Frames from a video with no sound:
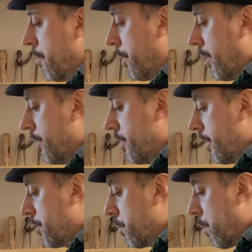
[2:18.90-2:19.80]
because
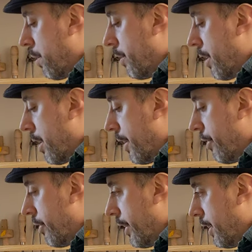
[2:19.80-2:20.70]
this one I
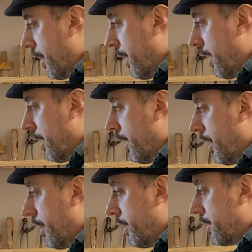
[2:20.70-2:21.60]
think
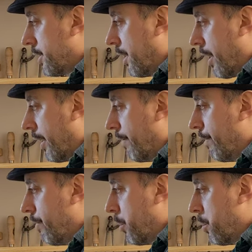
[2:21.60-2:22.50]
is like
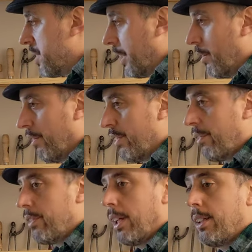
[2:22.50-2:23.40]
14 or
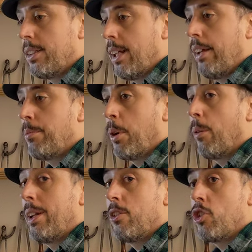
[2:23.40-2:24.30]
15 teeth
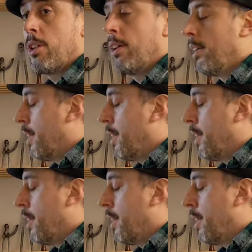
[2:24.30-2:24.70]
per inch,